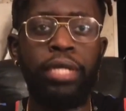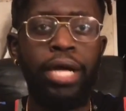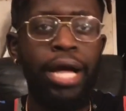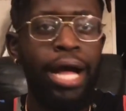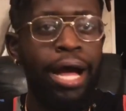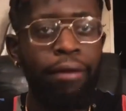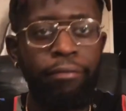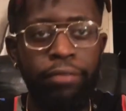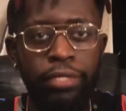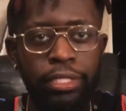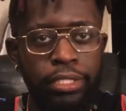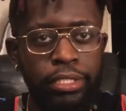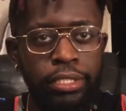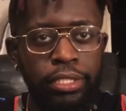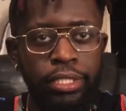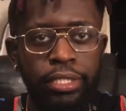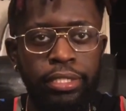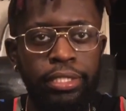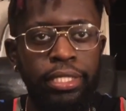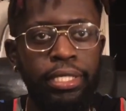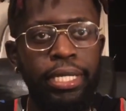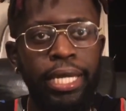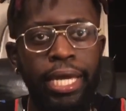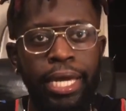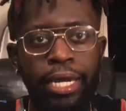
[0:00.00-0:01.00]
Obviously,
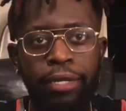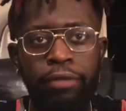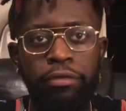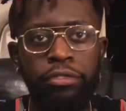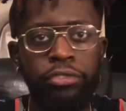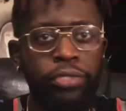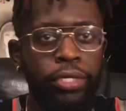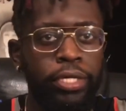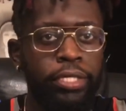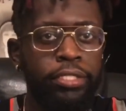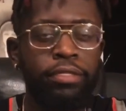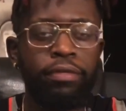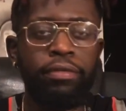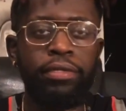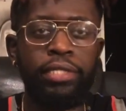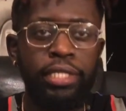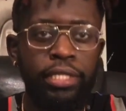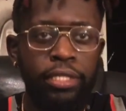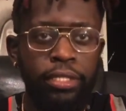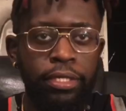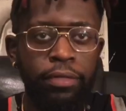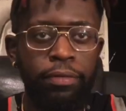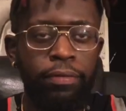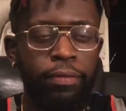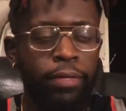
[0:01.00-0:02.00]
the negative traits of
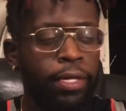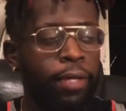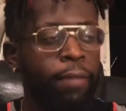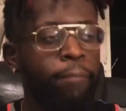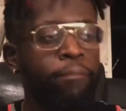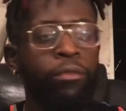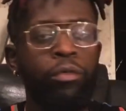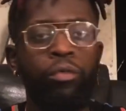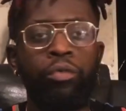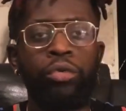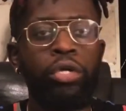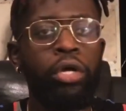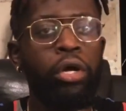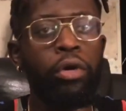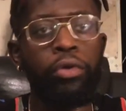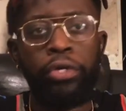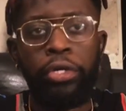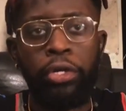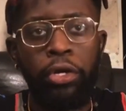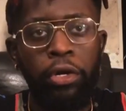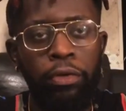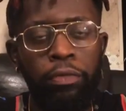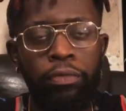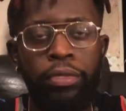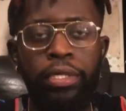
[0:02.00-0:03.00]
Leo, we all
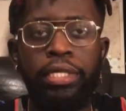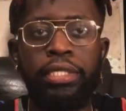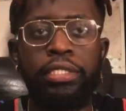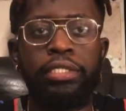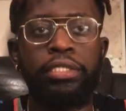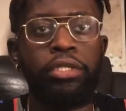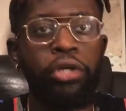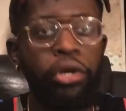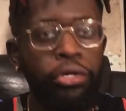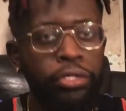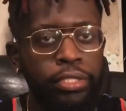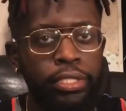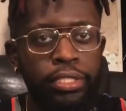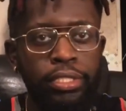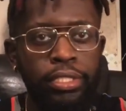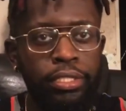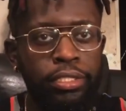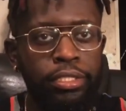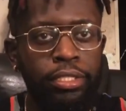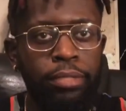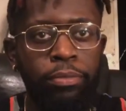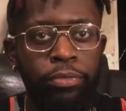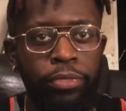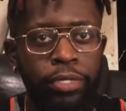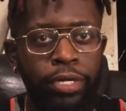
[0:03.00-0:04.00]
know, is
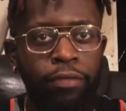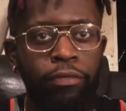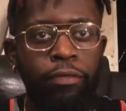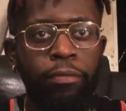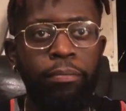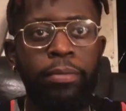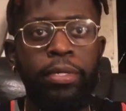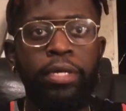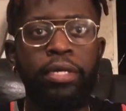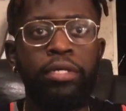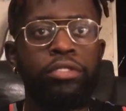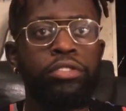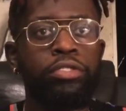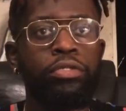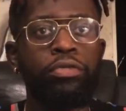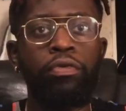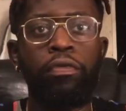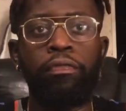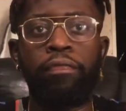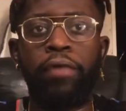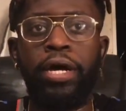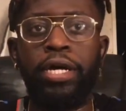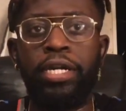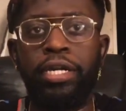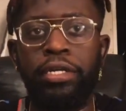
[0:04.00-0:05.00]
narcissism, whatever, being too
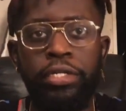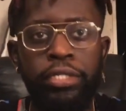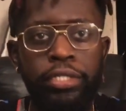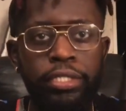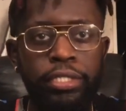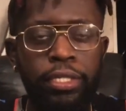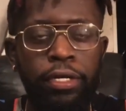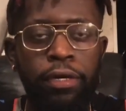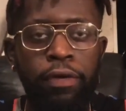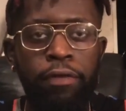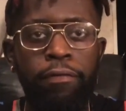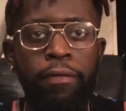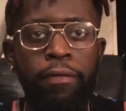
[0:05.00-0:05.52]
fond of yourself.